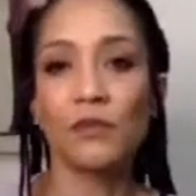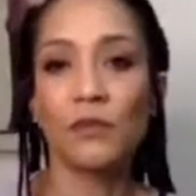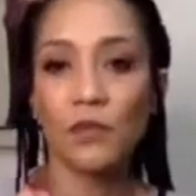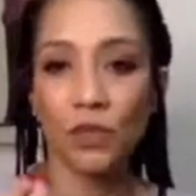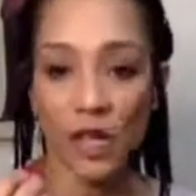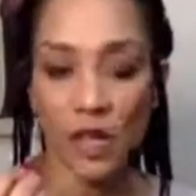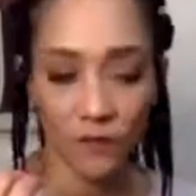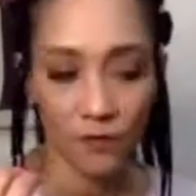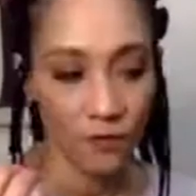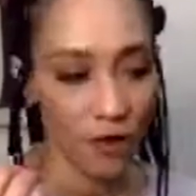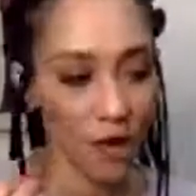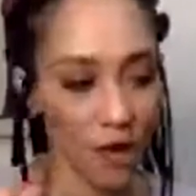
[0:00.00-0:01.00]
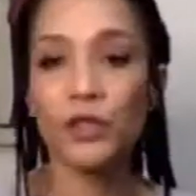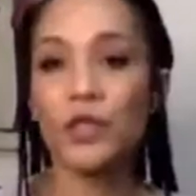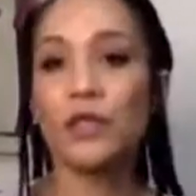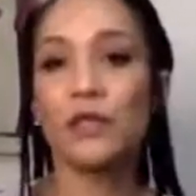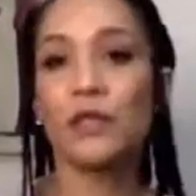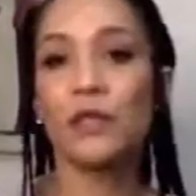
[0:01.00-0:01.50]
to have
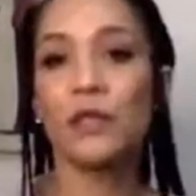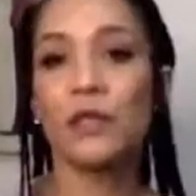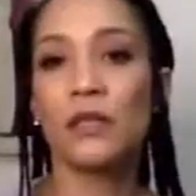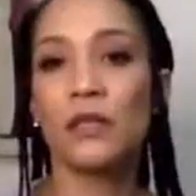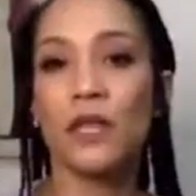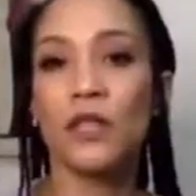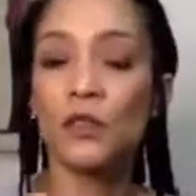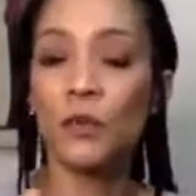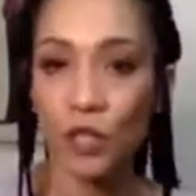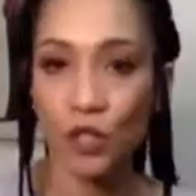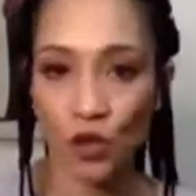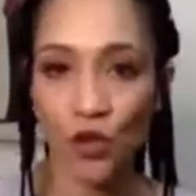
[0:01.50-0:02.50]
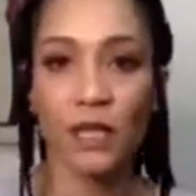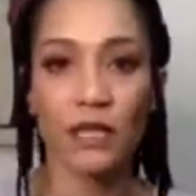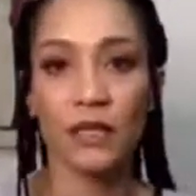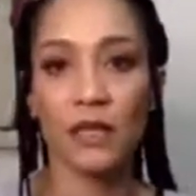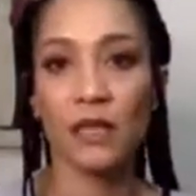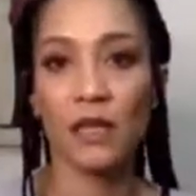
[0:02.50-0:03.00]
options and to make
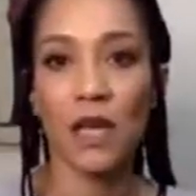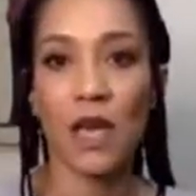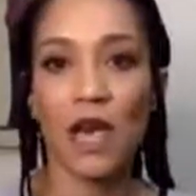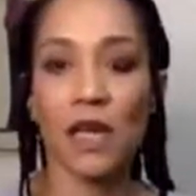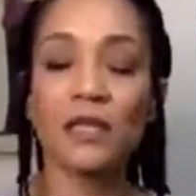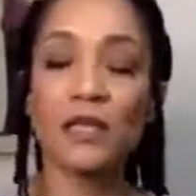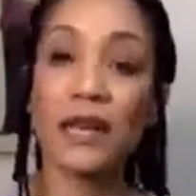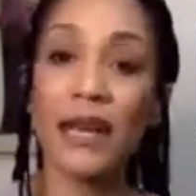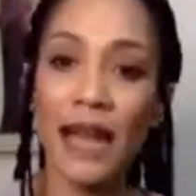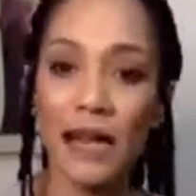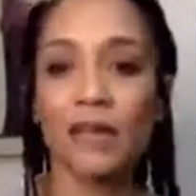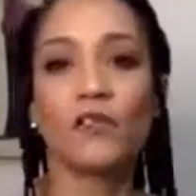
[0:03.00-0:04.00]
choices. And it's the lack of